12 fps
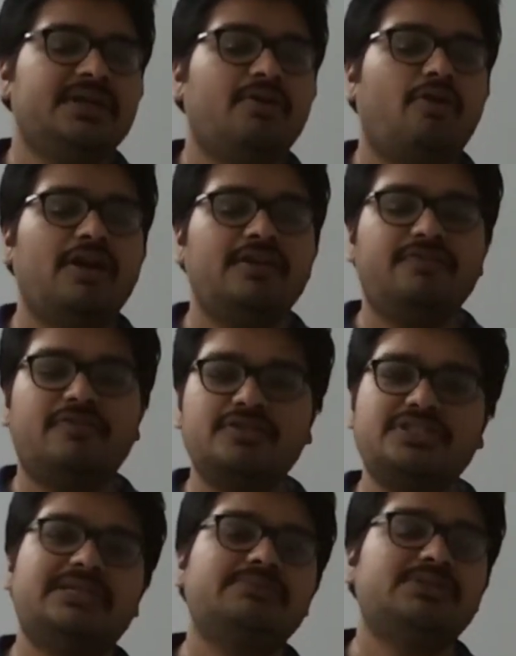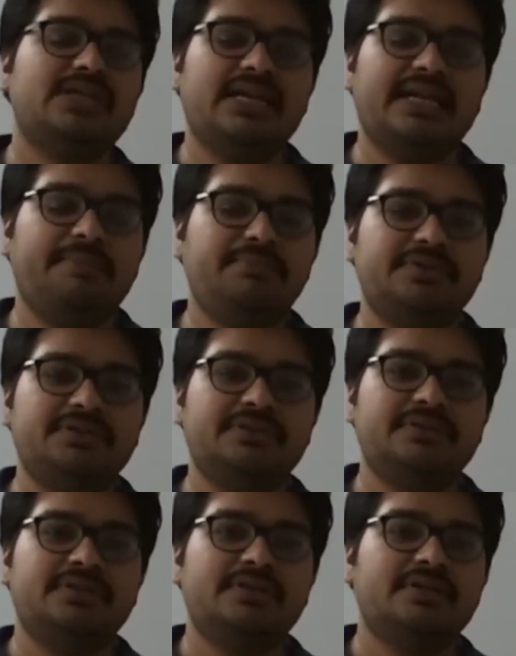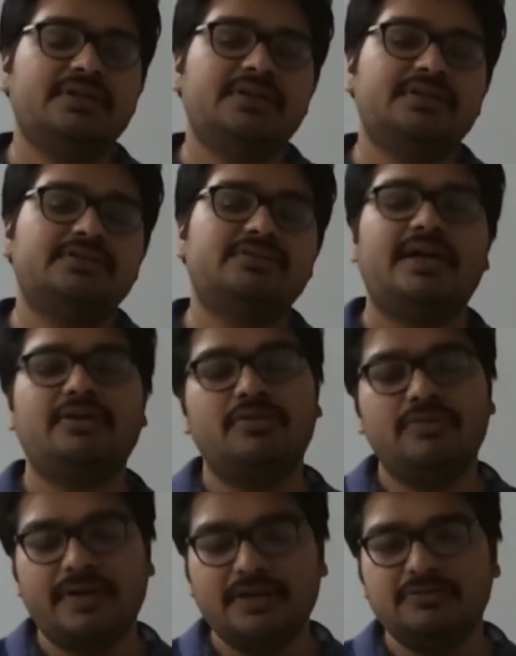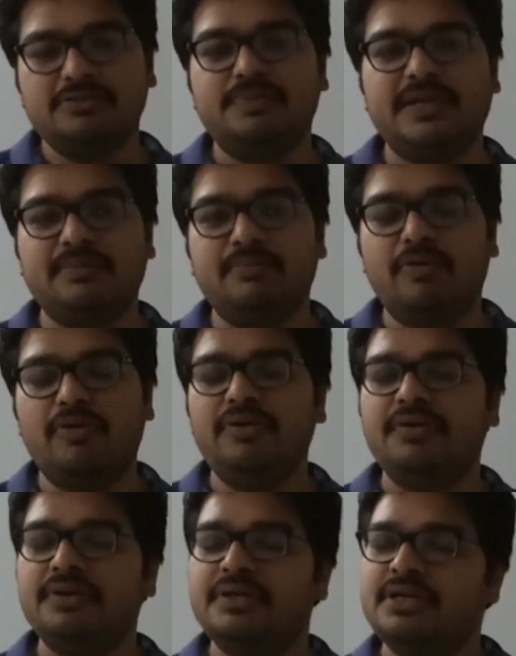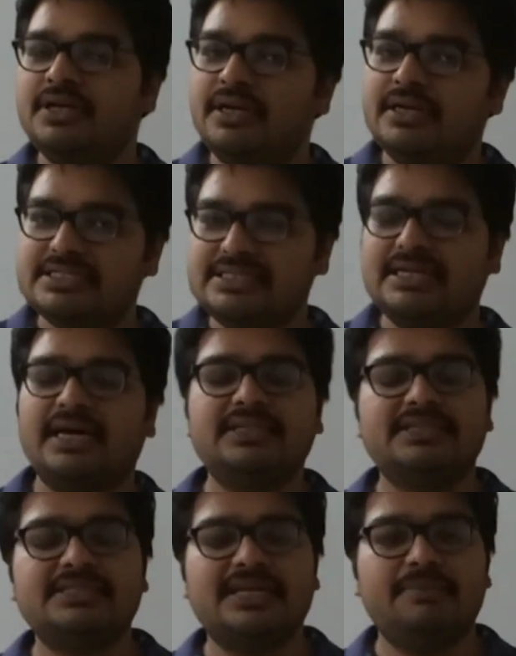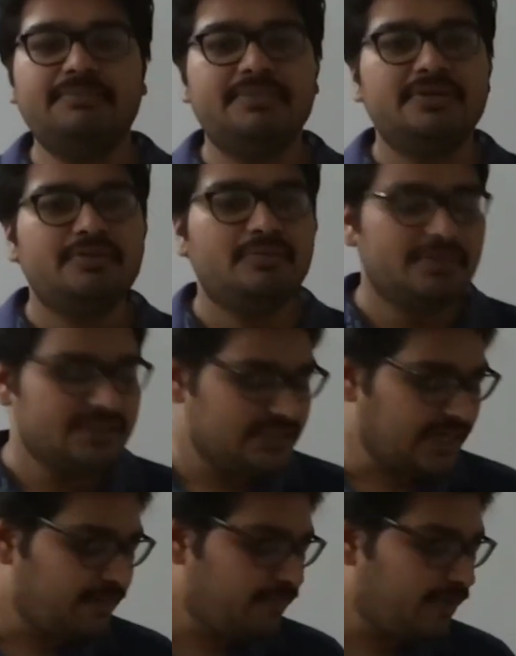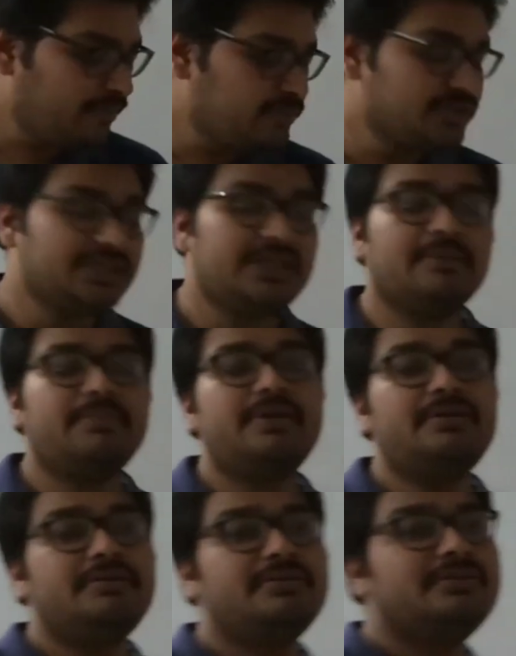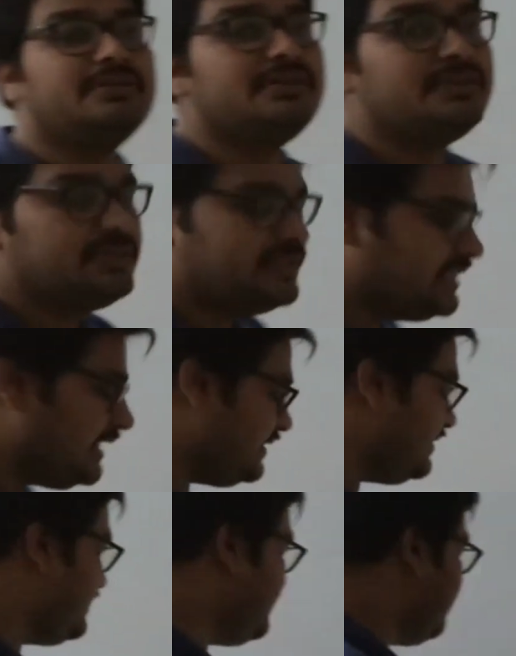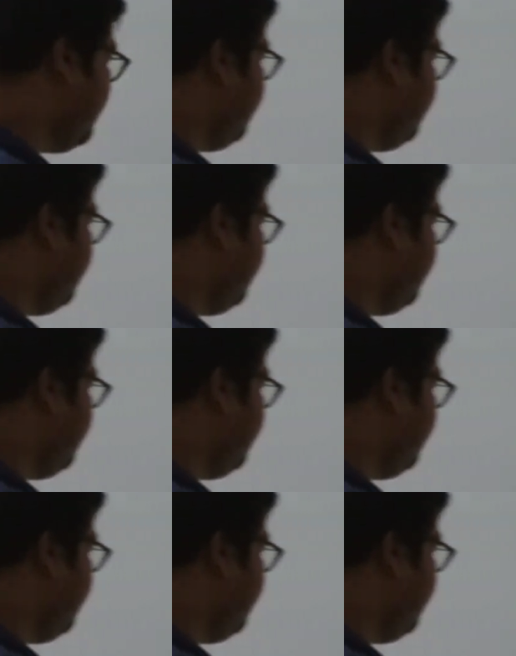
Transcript: Only 4 sums are left, so I don't want to speak more. Let's start the sum. We'll start from question number 6.